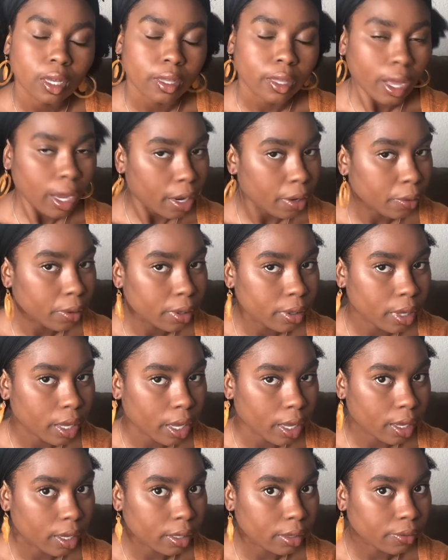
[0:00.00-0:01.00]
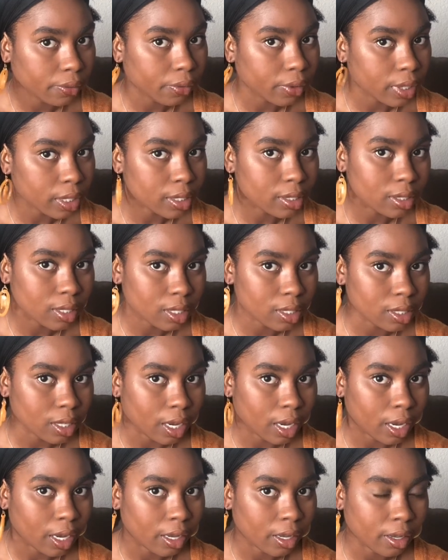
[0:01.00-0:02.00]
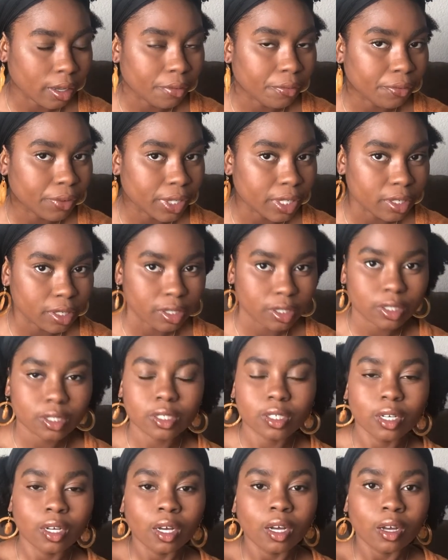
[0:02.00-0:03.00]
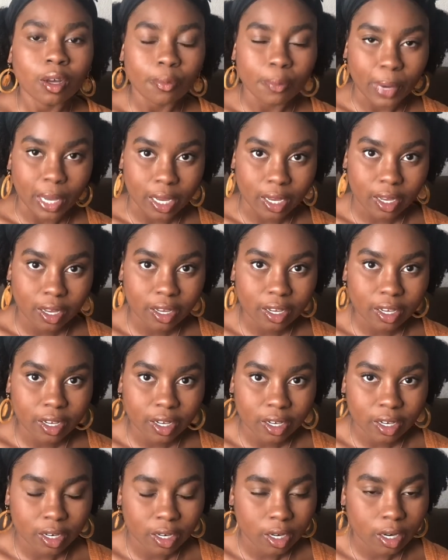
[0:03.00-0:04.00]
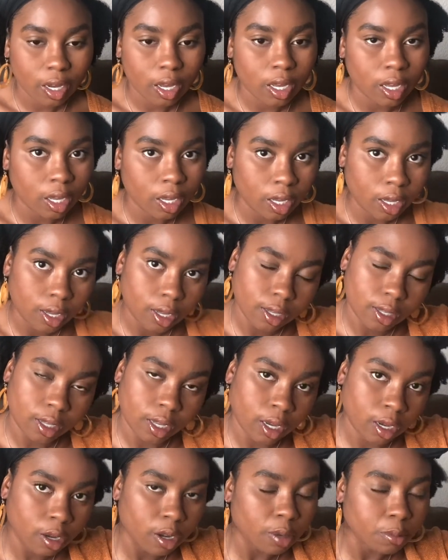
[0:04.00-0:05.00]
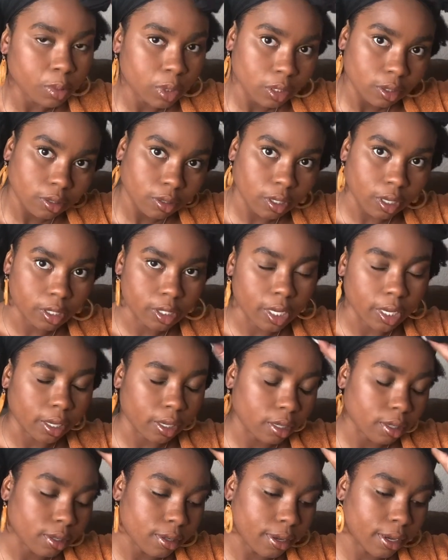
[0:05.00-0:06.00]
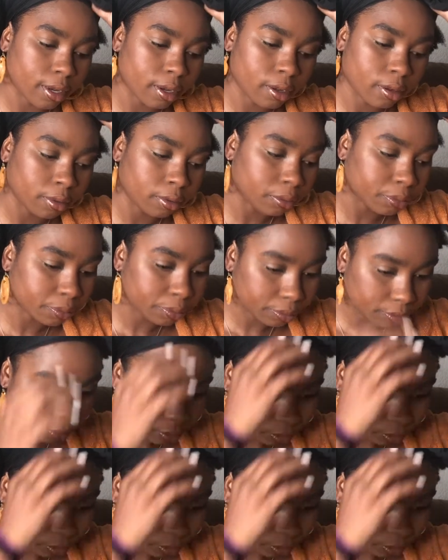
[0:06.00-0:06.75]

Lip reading: an hour and a half since I finished my hair, and now I'm just gonna take it down.